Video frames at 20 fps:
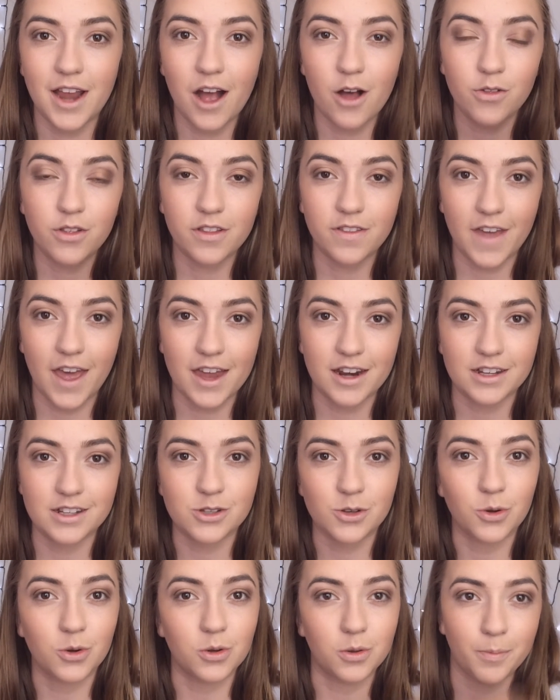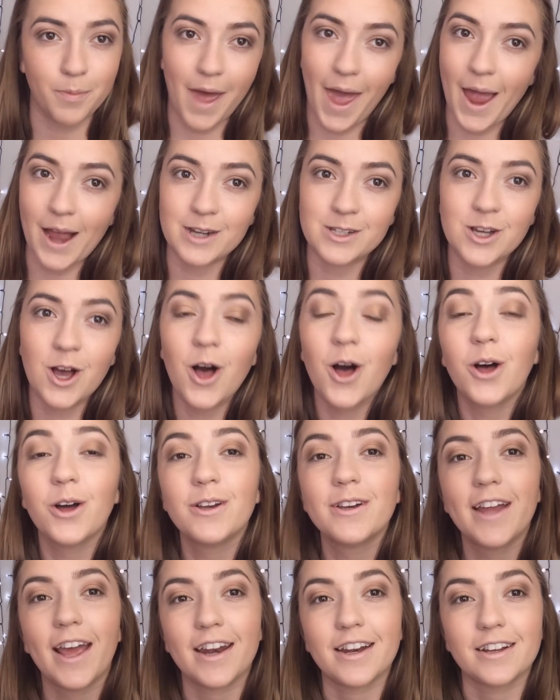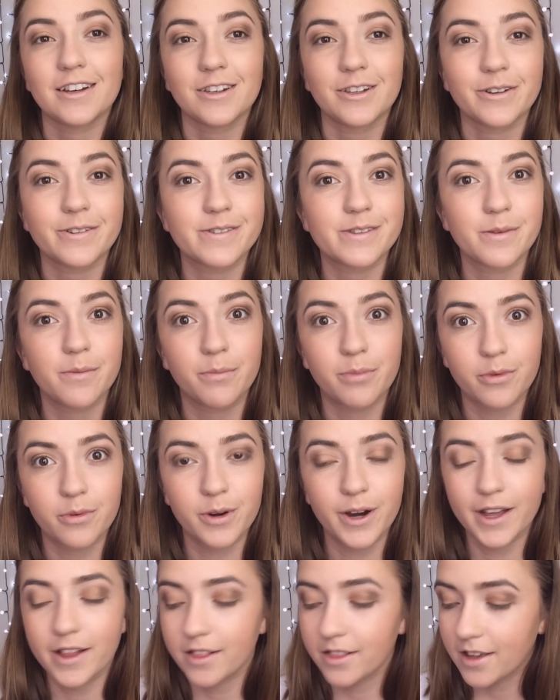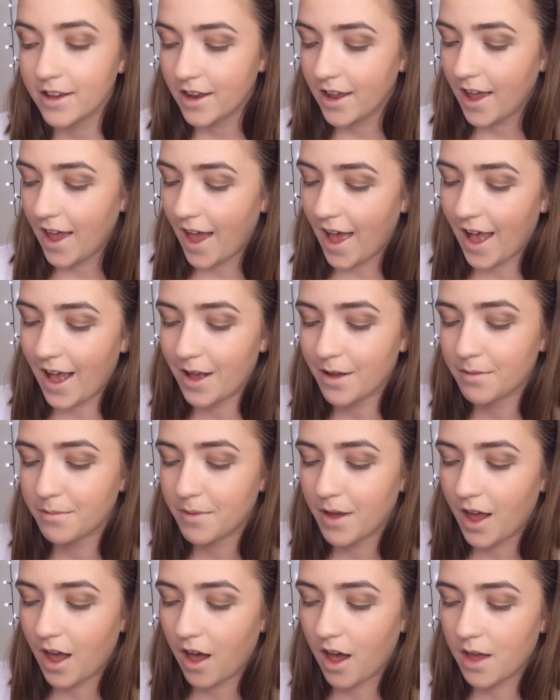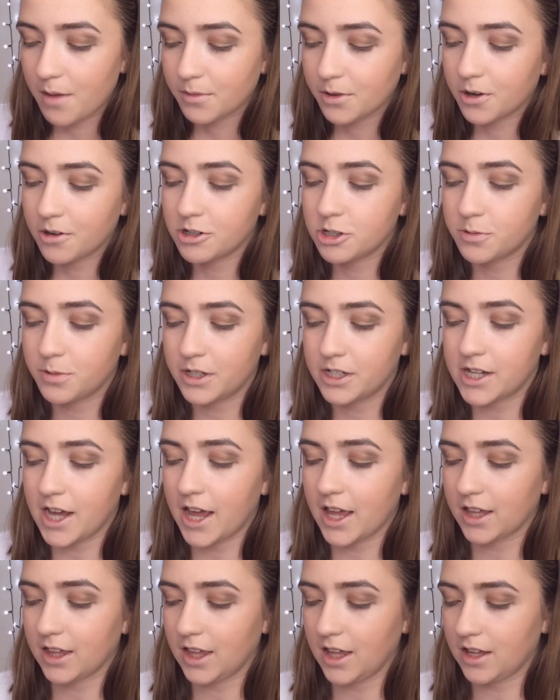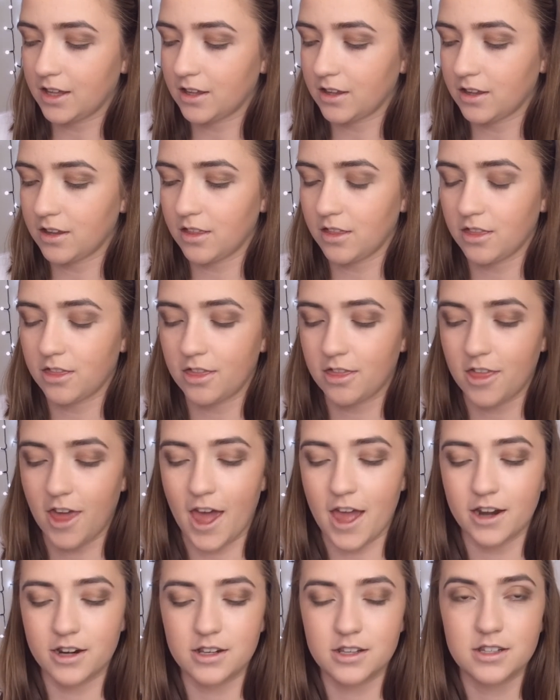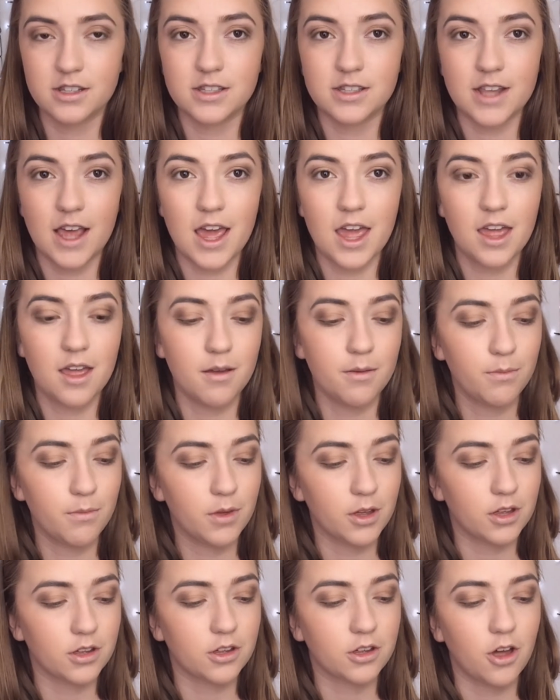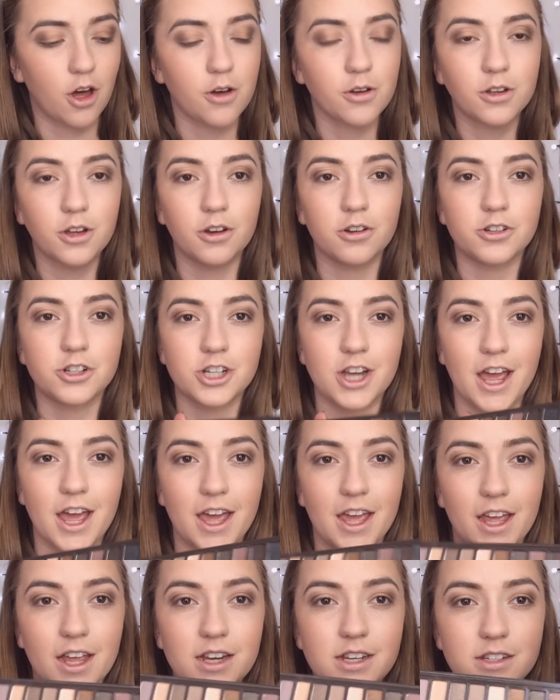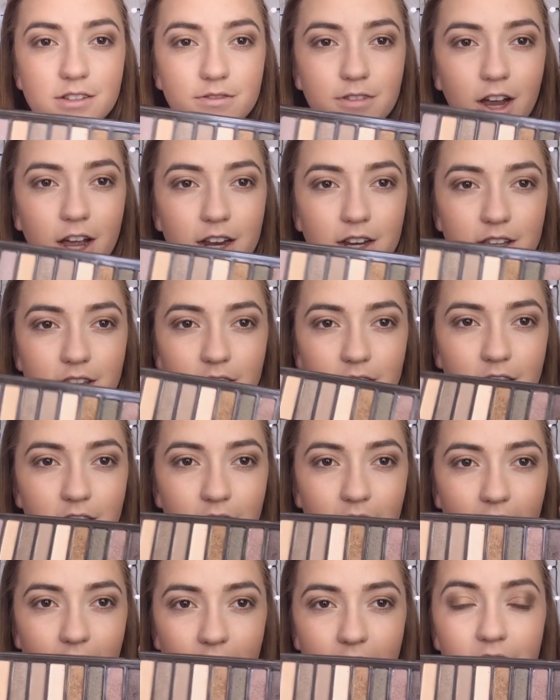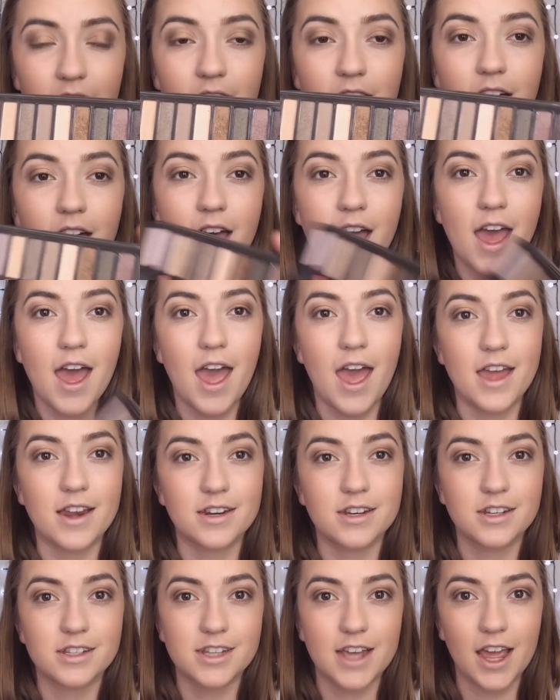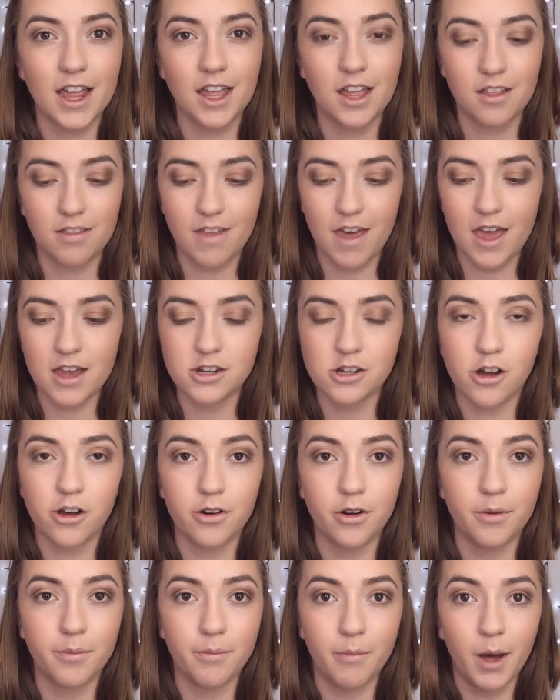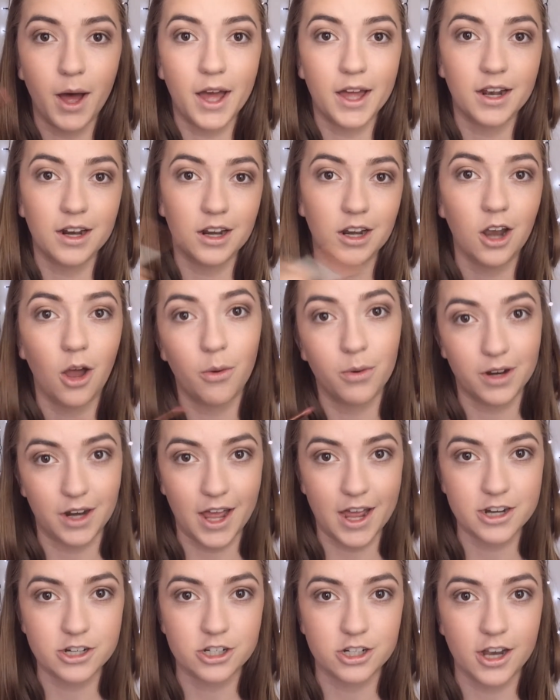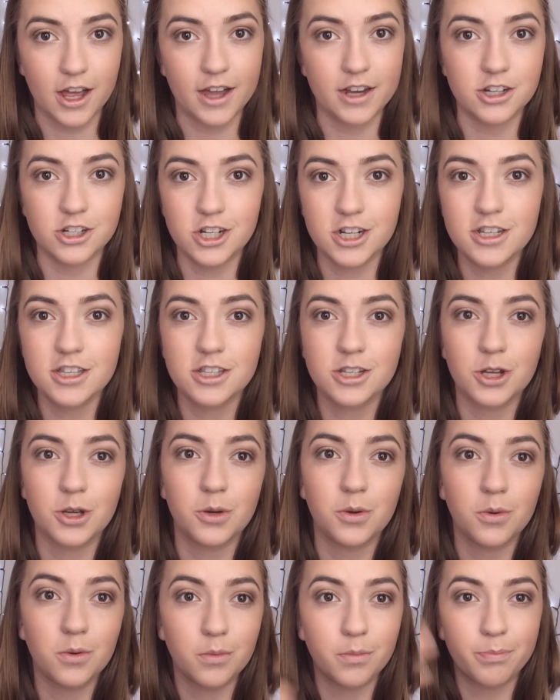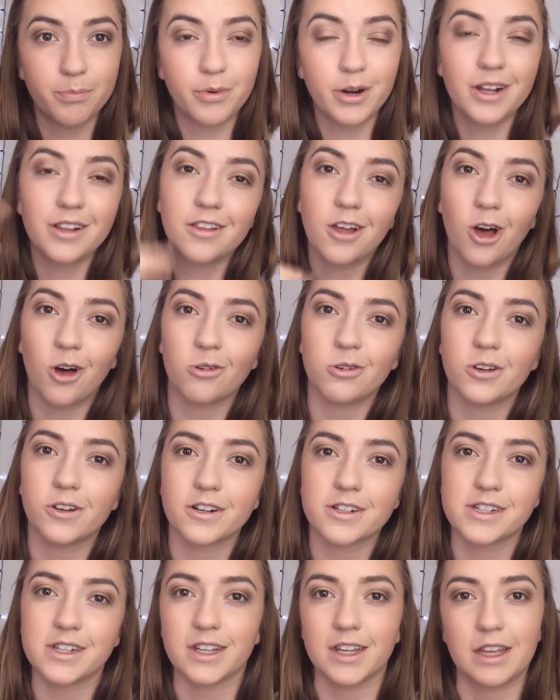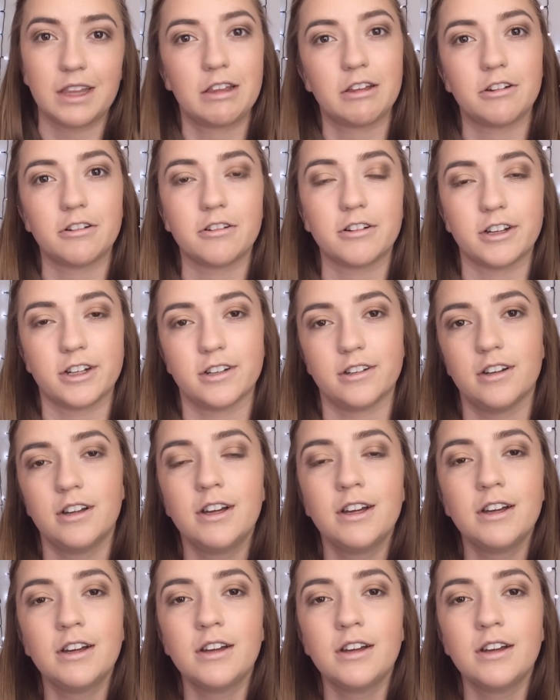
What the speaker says: now that that is all packed on and it looks brill, I'm going to be taking that same Cocoa shade right there and taking that on my lower lash line just to bring the whole look together and